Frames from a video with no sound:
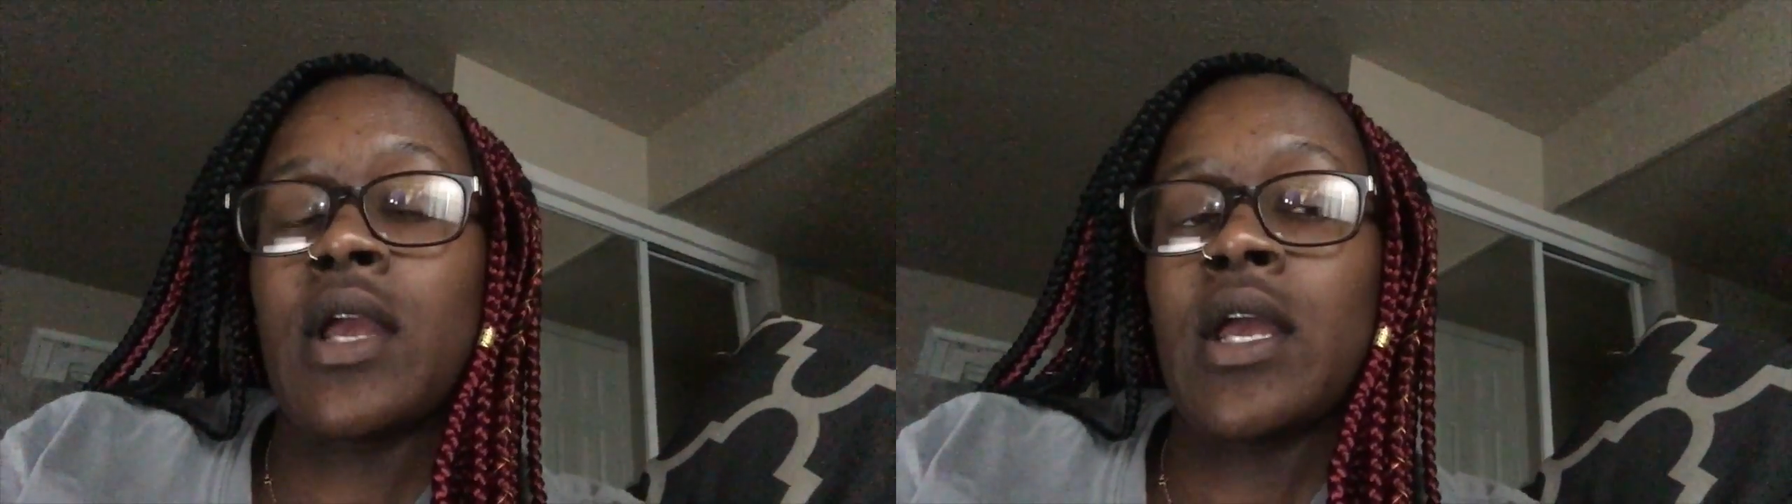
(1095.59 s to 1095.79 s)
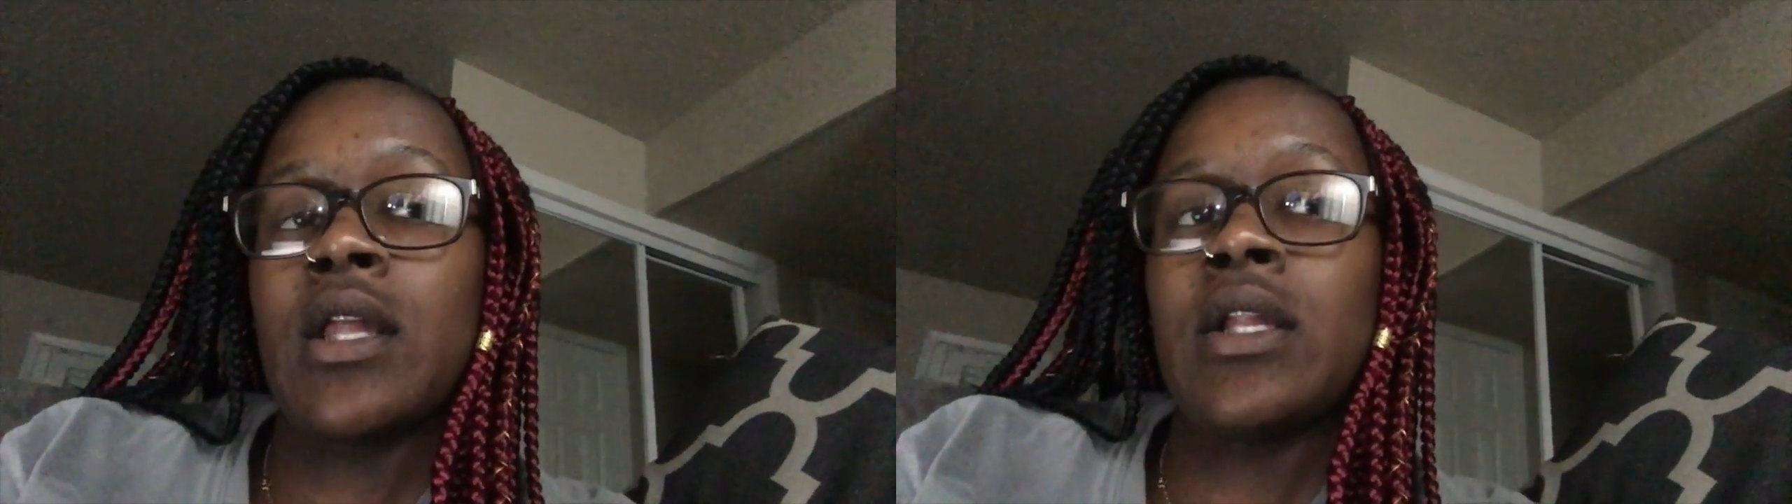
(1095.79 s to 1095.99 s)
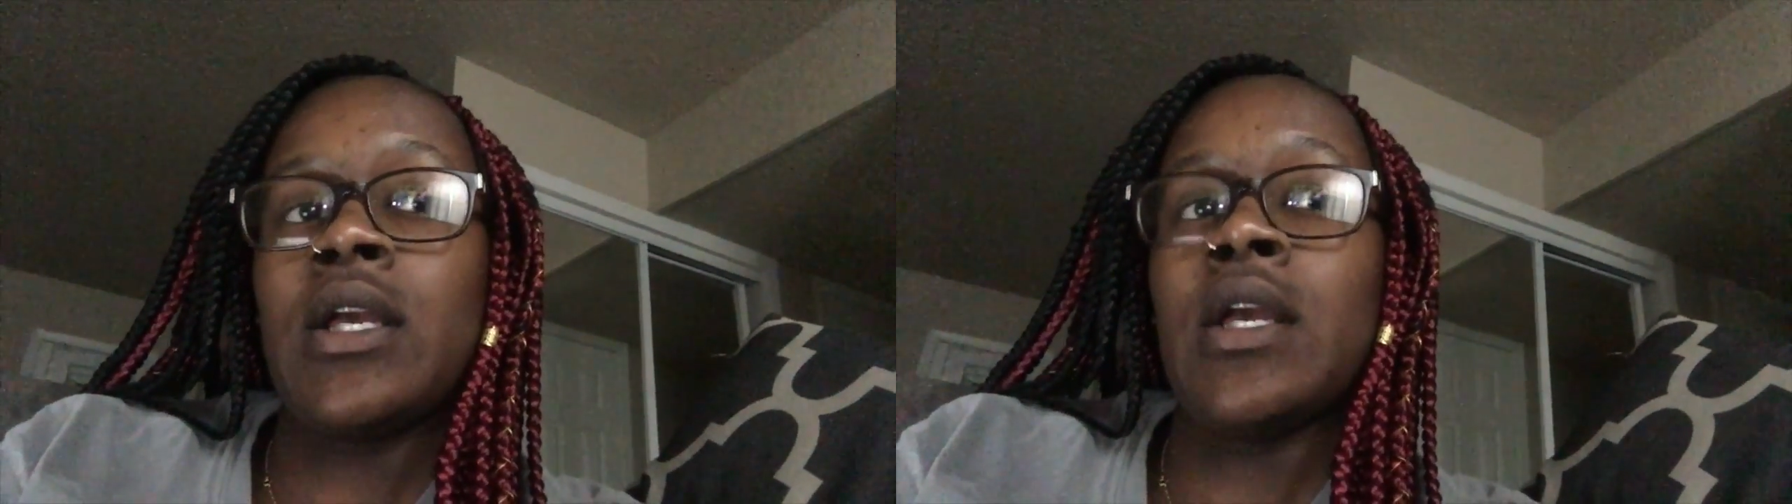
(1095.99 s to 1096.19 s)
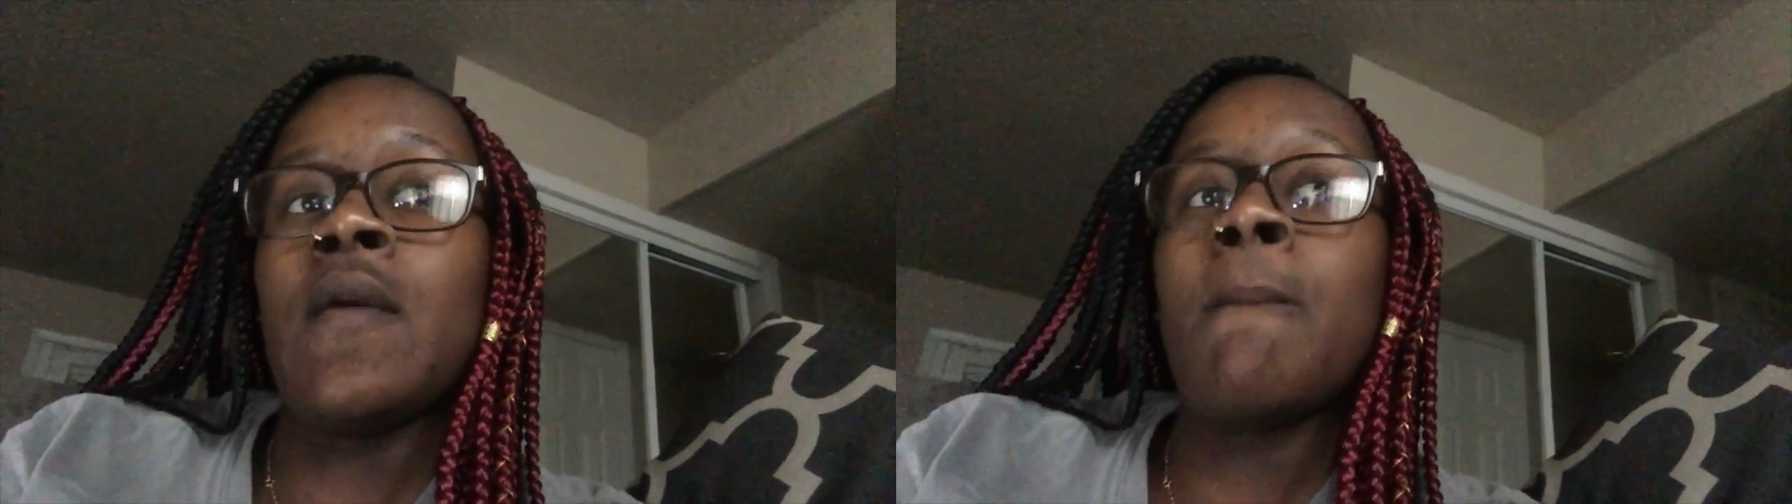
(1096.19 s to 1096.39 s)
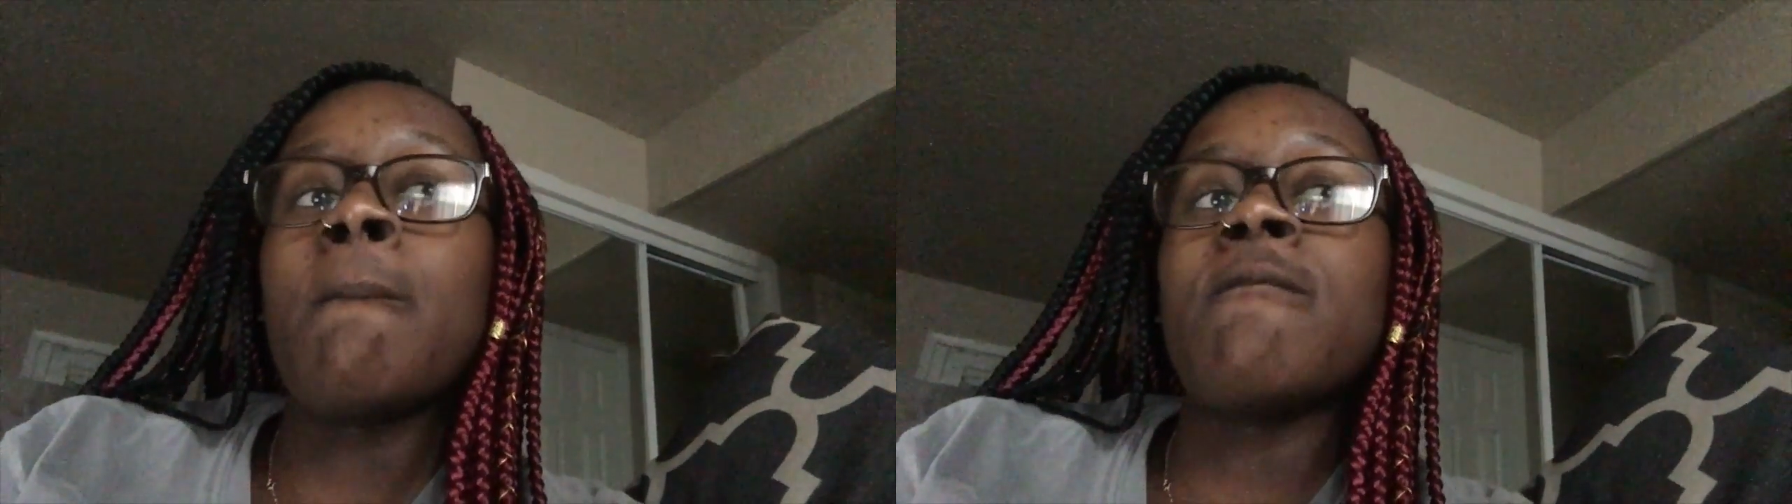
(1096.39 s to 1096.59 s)

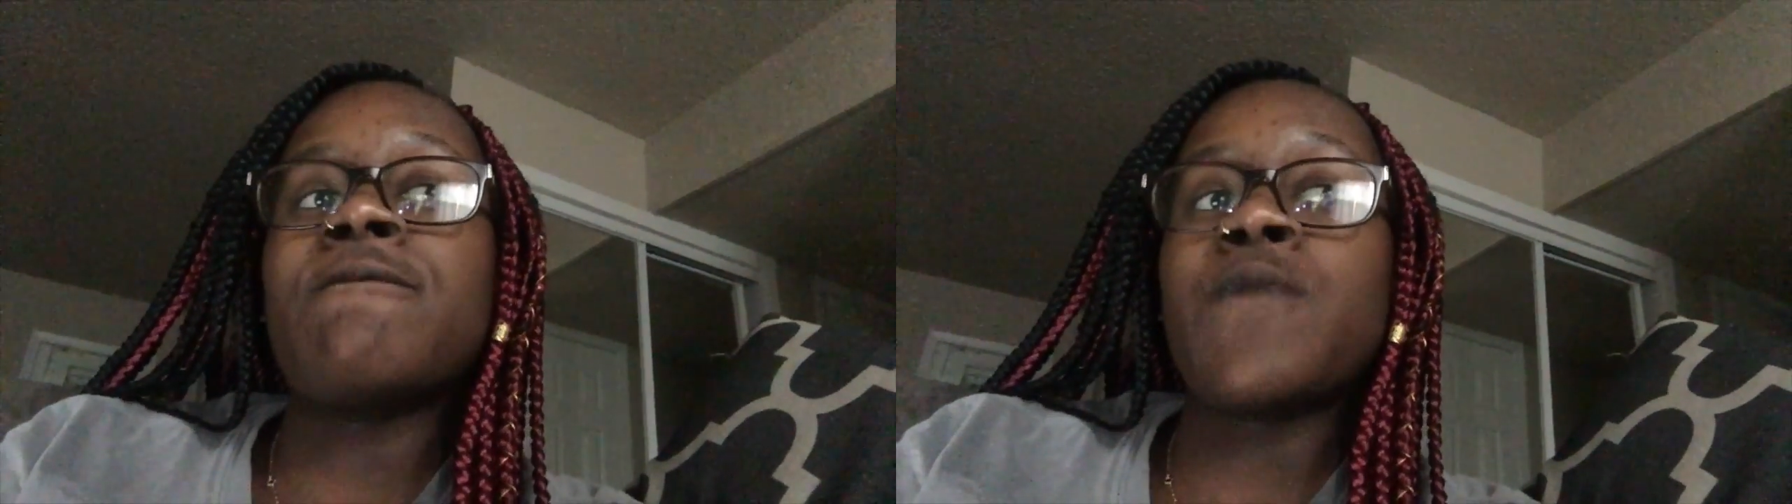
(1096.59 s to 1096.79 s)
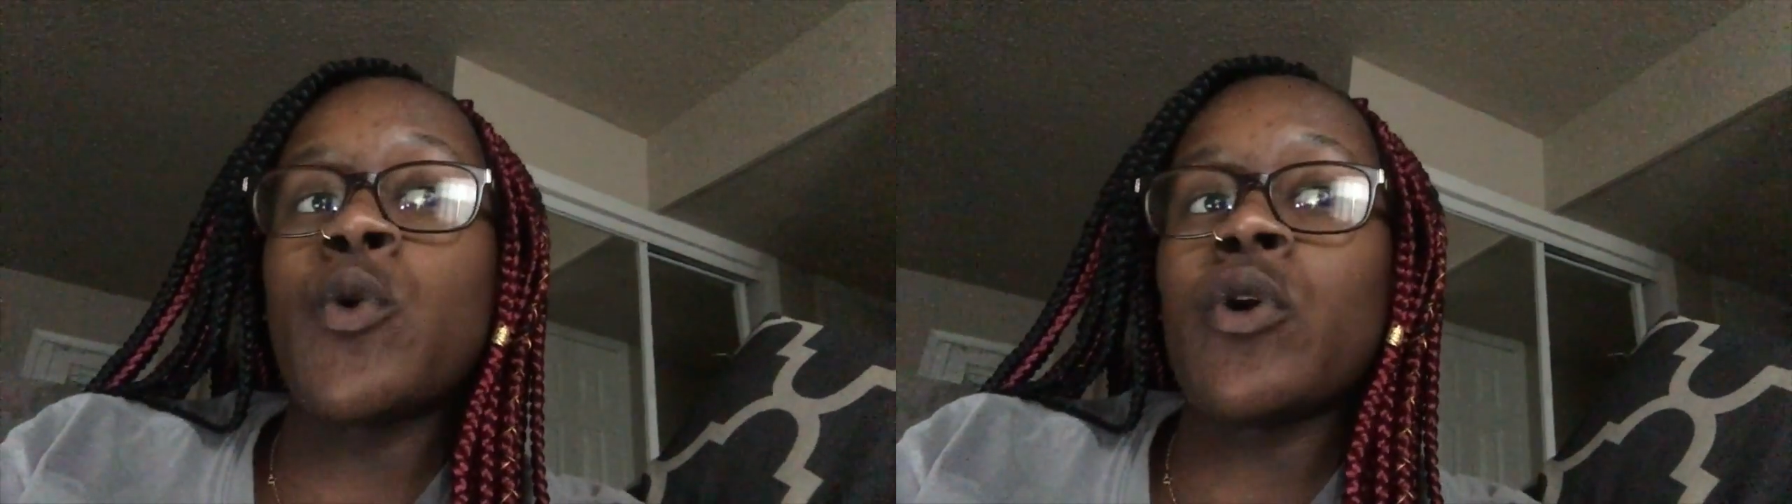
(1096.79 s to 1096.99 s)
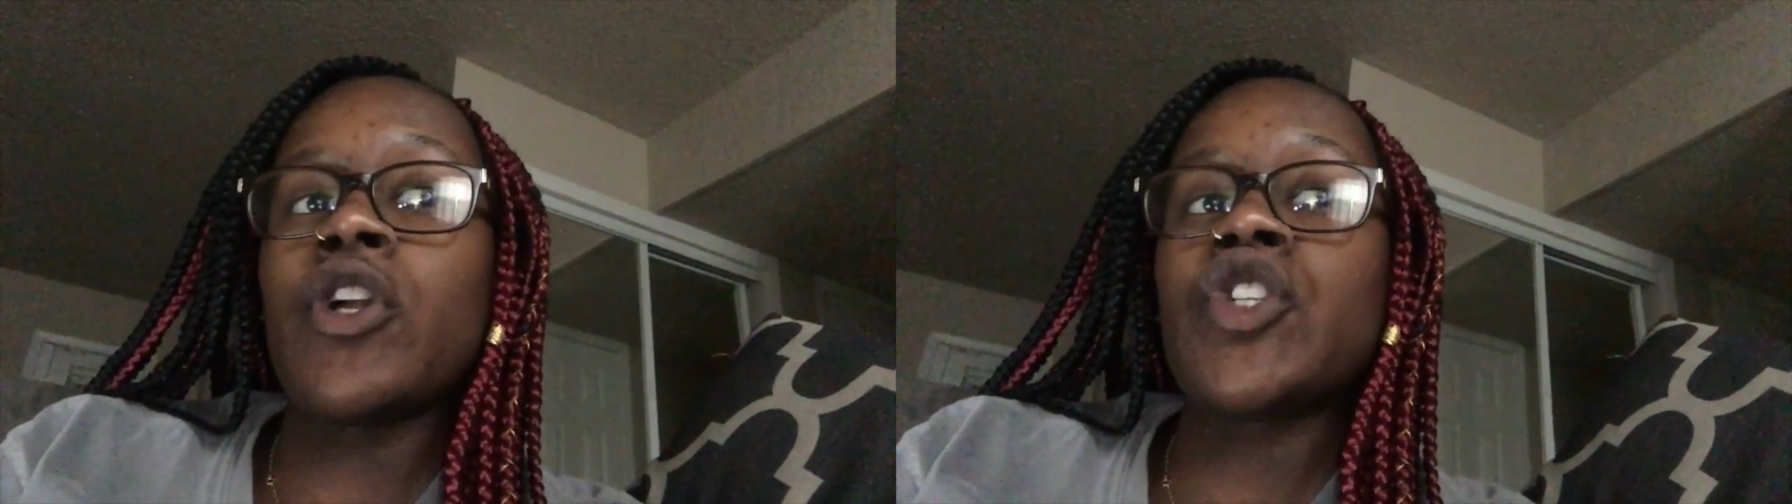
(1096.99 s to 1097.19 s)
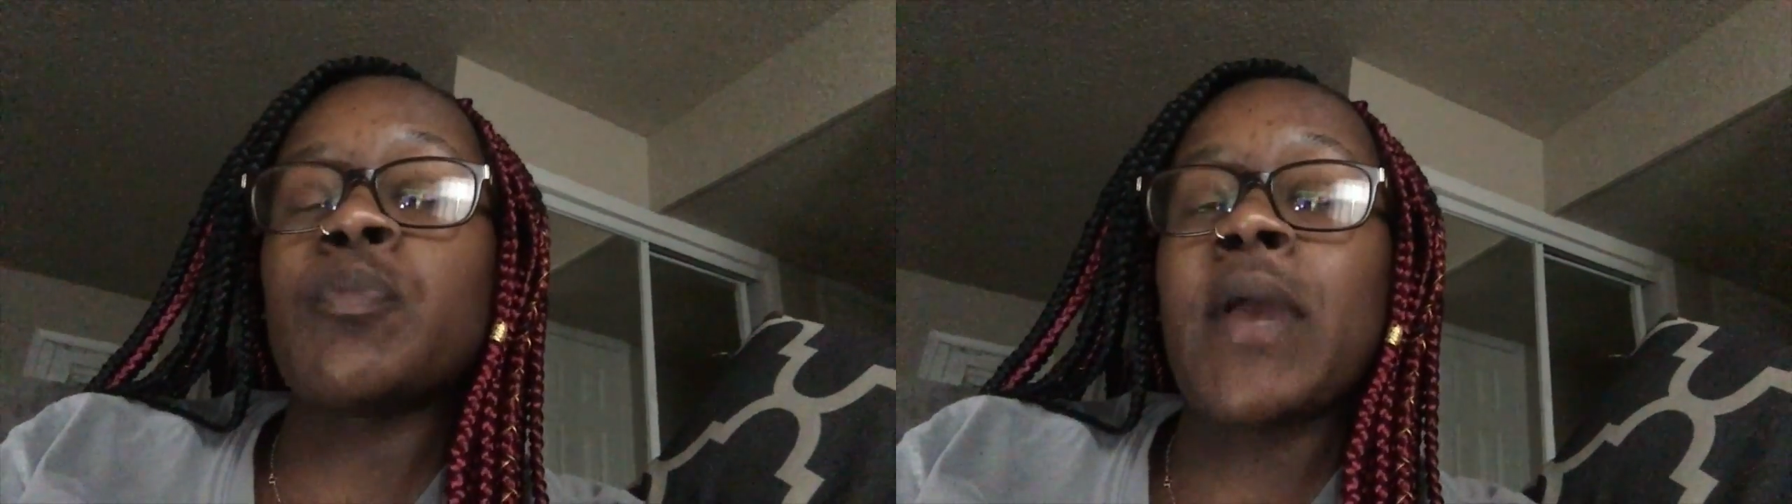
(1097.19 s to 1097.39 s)
Kelly forge